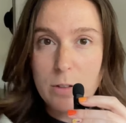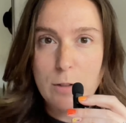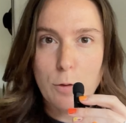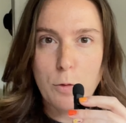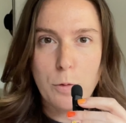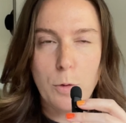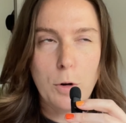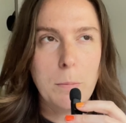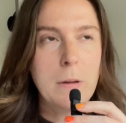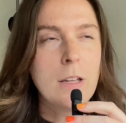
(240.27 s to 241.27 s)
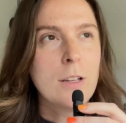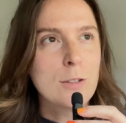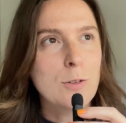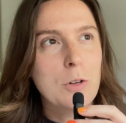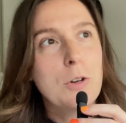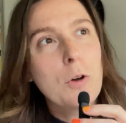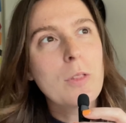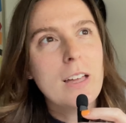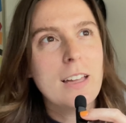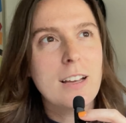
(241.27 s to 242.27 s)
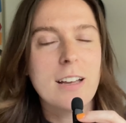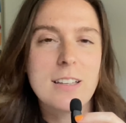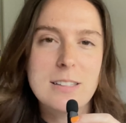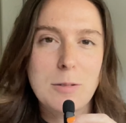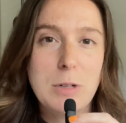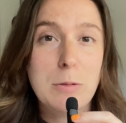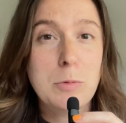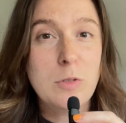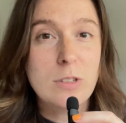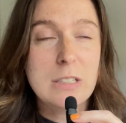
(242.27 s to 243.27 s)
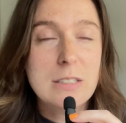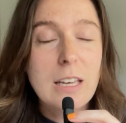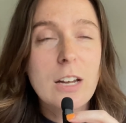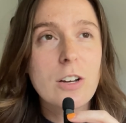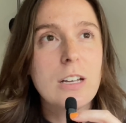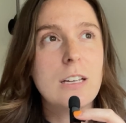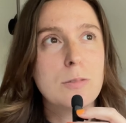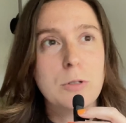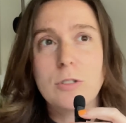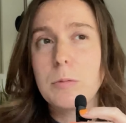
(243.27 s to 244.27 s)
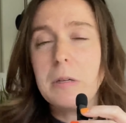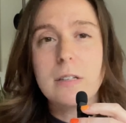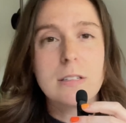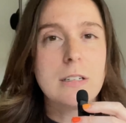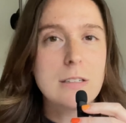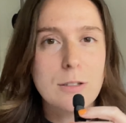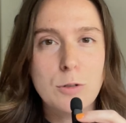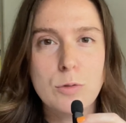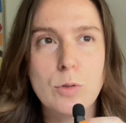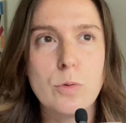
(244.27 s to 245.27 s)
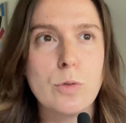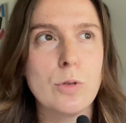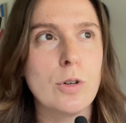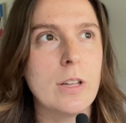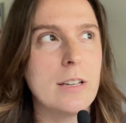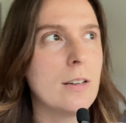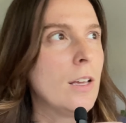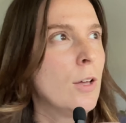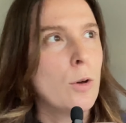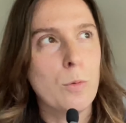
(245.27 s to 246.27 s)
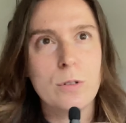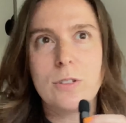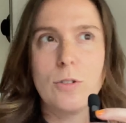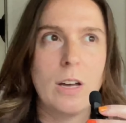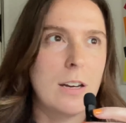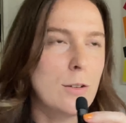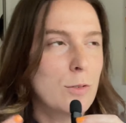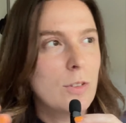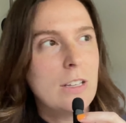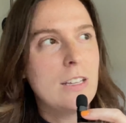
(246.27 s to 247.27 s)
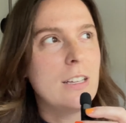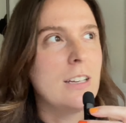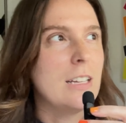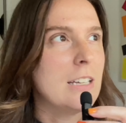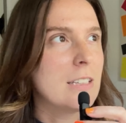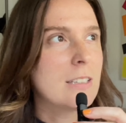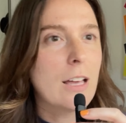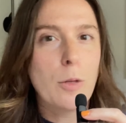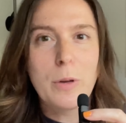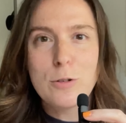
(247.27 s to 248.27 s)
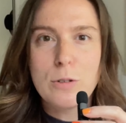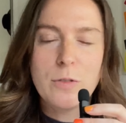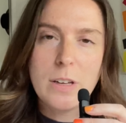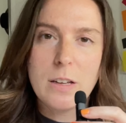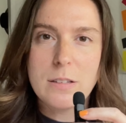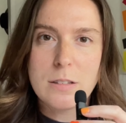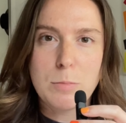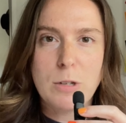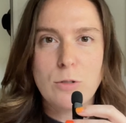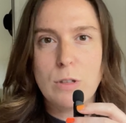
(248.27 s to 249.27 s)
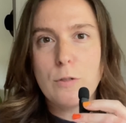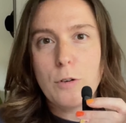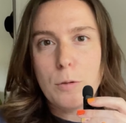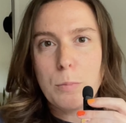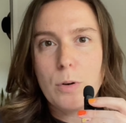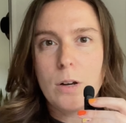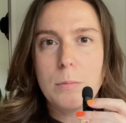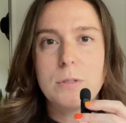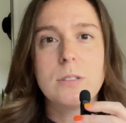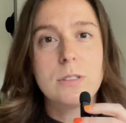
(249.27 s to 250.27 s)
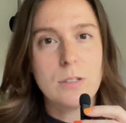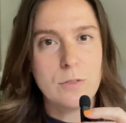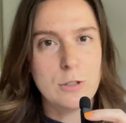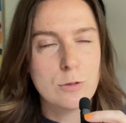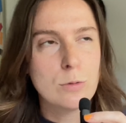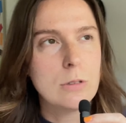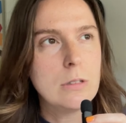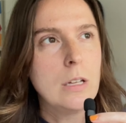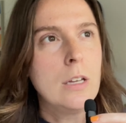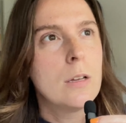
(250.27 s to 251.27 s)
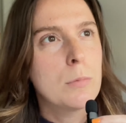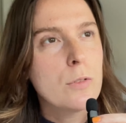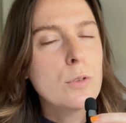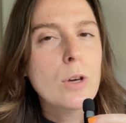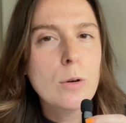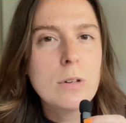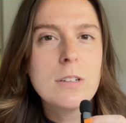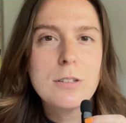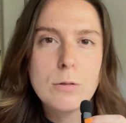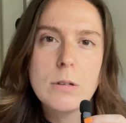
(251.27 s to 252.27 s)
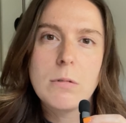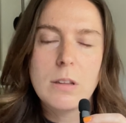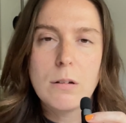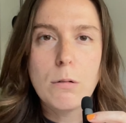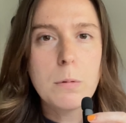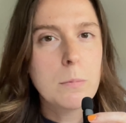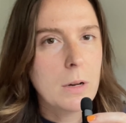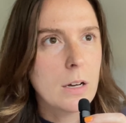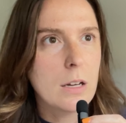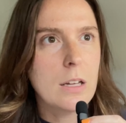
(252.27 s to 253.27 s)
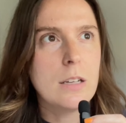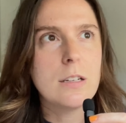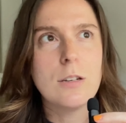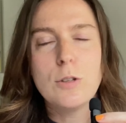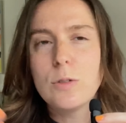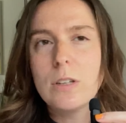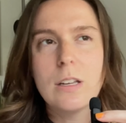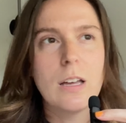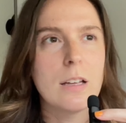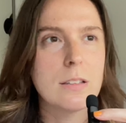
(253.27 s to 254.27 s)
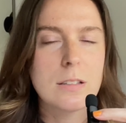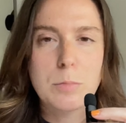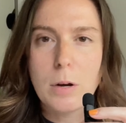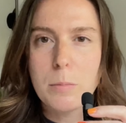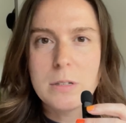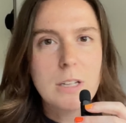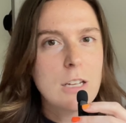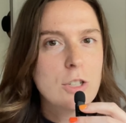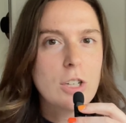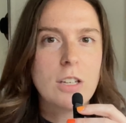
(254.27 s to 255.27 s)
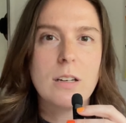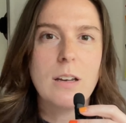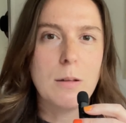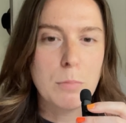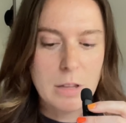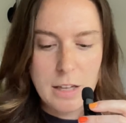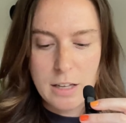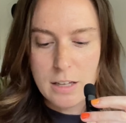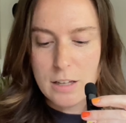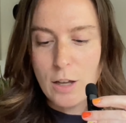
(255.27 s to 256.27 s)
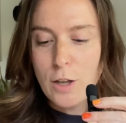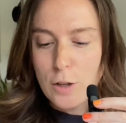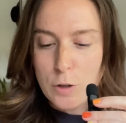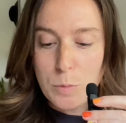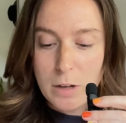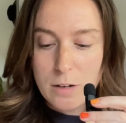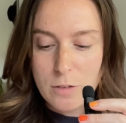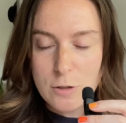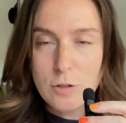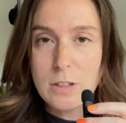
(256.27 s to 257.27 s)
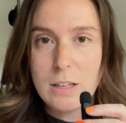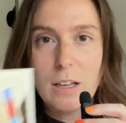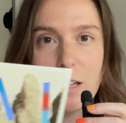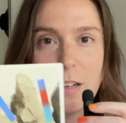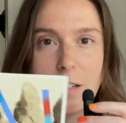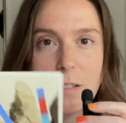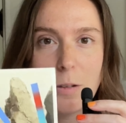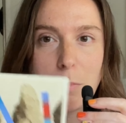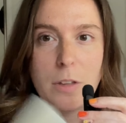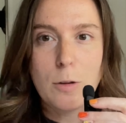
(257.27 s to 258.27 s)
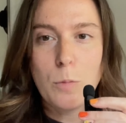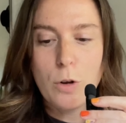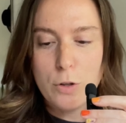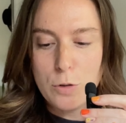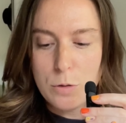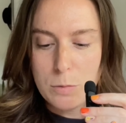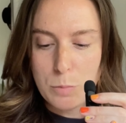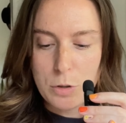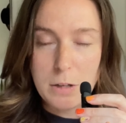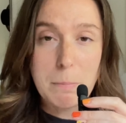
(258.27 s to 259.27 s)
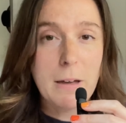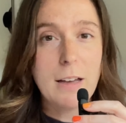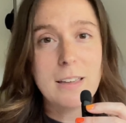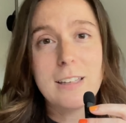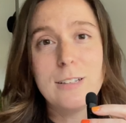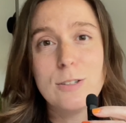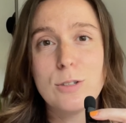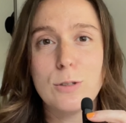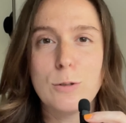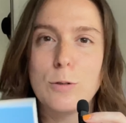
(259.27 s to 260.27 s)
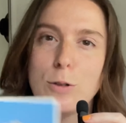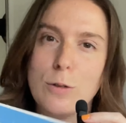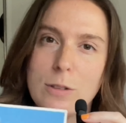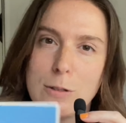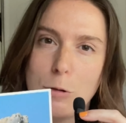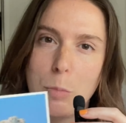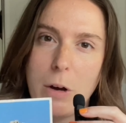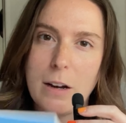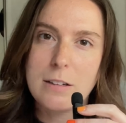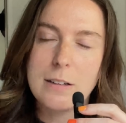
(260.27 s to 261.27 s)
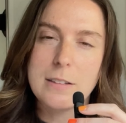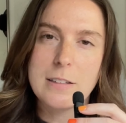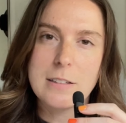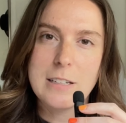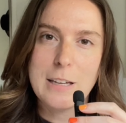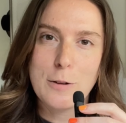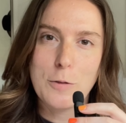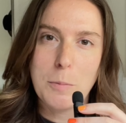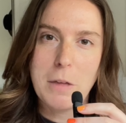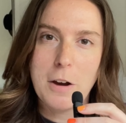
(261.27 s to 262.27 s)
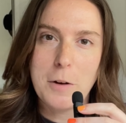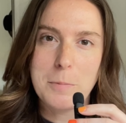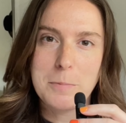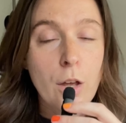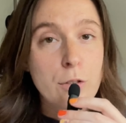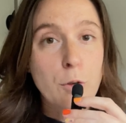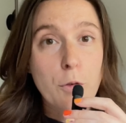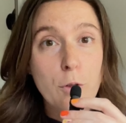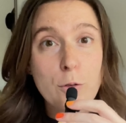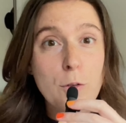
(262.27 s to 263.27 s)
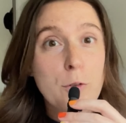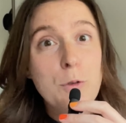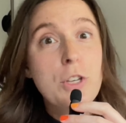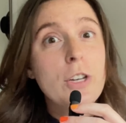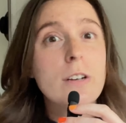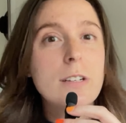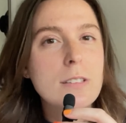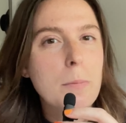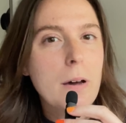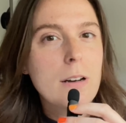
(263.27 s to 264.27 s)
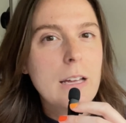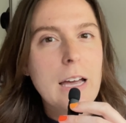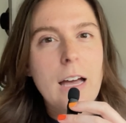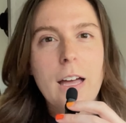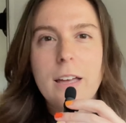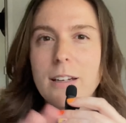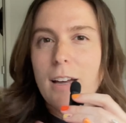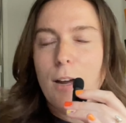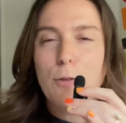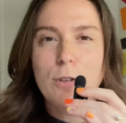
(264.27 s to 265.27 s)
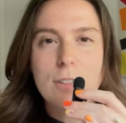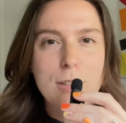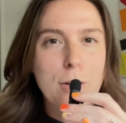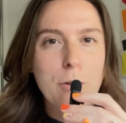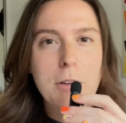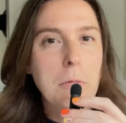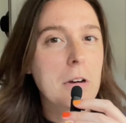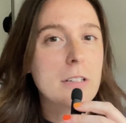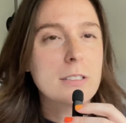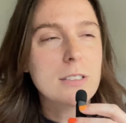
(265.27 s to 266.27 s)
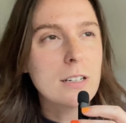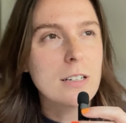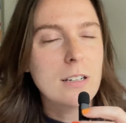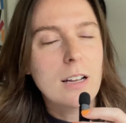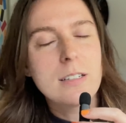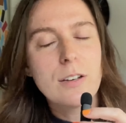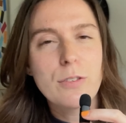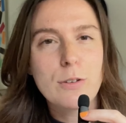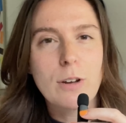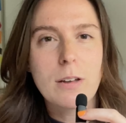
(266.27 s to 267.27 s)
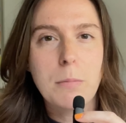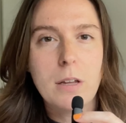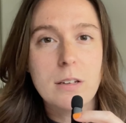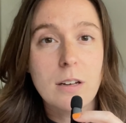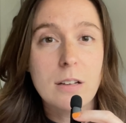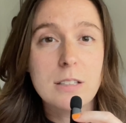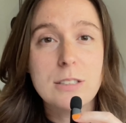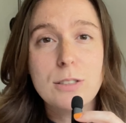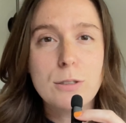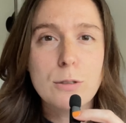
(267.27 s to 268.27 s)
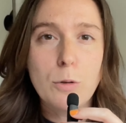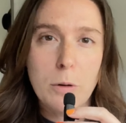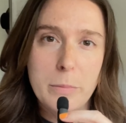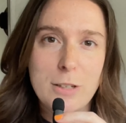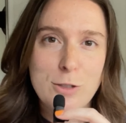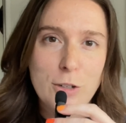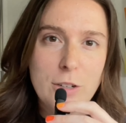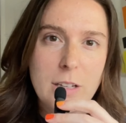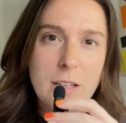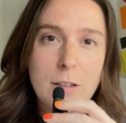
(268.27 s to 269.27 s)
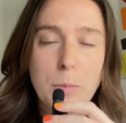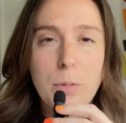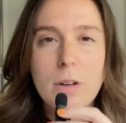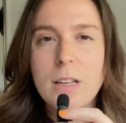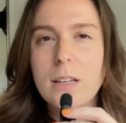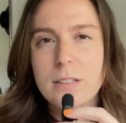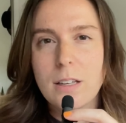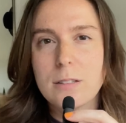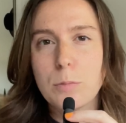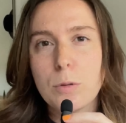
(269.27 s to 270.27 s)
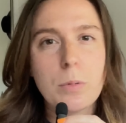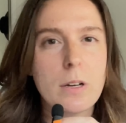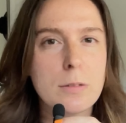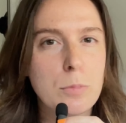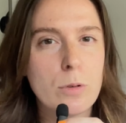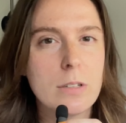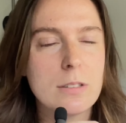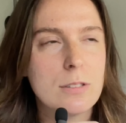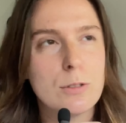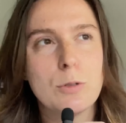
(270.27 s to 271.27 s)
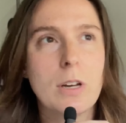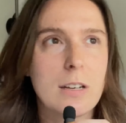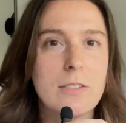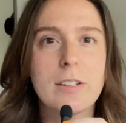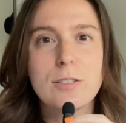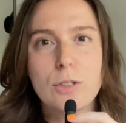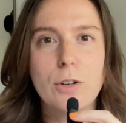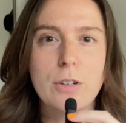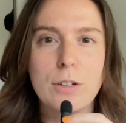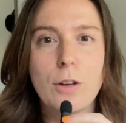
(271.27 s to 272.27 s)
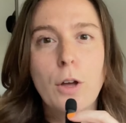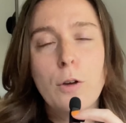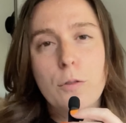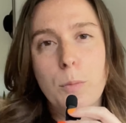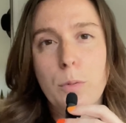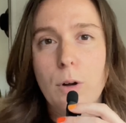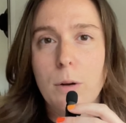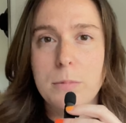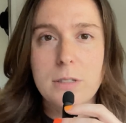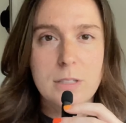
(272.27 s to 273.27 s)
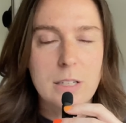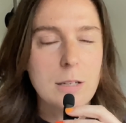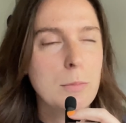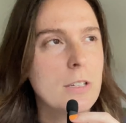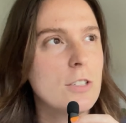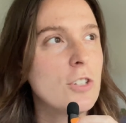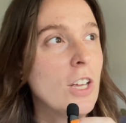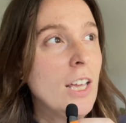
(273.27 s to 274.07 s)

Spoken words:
physical form. So I know that AI can sometimes be really scary, especially because it is a new tool and we're still kind of in its elementary phase, especially from prompt to visual. But if you go into it with an open mind and using it as experimentation and play, you might eventually get something where you can bring it back into your physical practice and take it from there. So, for those of you curious about AI and not really knowing where to start, I definitely recommend Dolly 2 or Midjourney. They're pretty accessible price points to kind of get started from prompt to image.